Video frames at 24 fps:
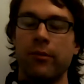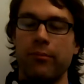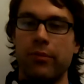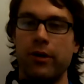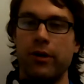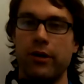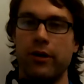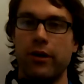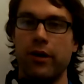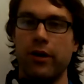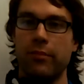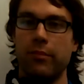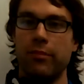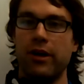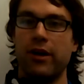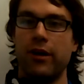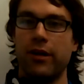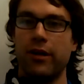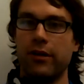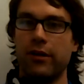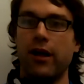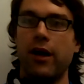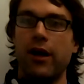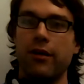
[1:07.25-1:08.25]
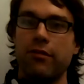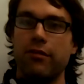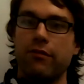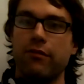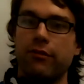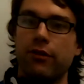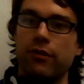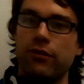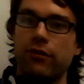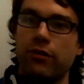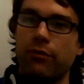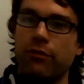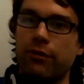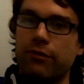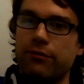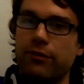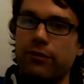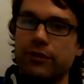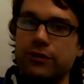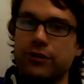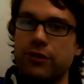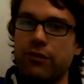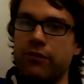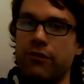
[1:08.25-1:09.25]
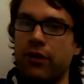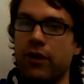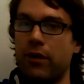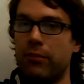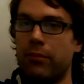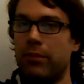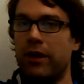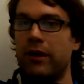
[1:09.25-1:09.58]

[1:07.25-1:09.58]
But you're going to be at a loss if you don't know what functions are.